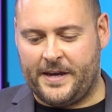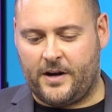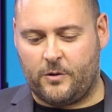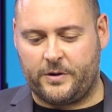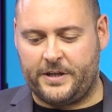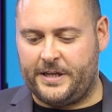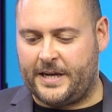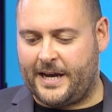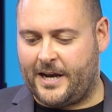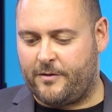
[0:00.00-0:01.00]
only
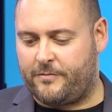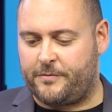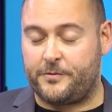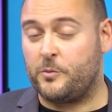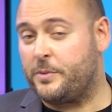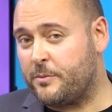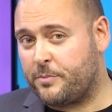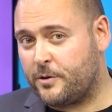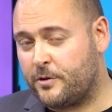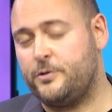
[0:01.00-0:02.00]
have a few
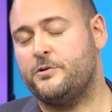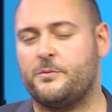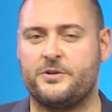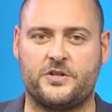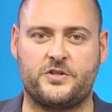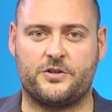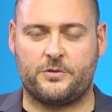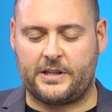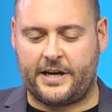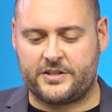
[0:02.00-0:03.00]
people who use a Business
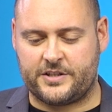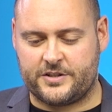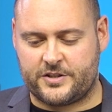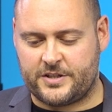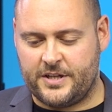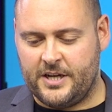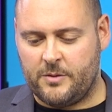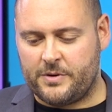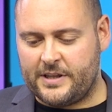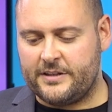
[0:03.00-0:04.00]
Central license,
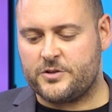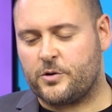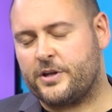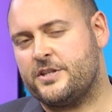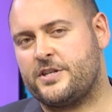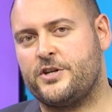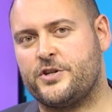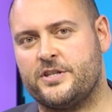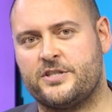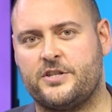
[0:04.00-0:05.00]
but then there's
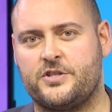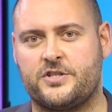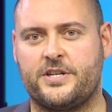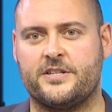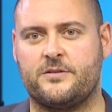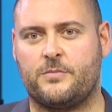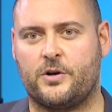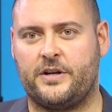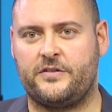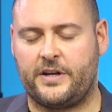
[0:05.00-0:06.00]
organizations such as sales and
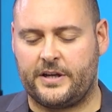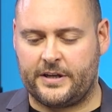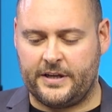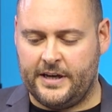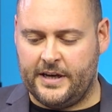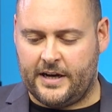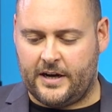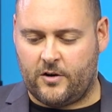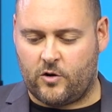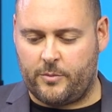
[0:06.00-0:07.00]
marketing,
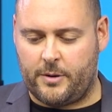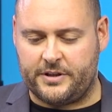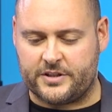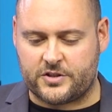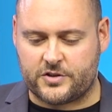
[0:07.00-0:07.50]
or maybe the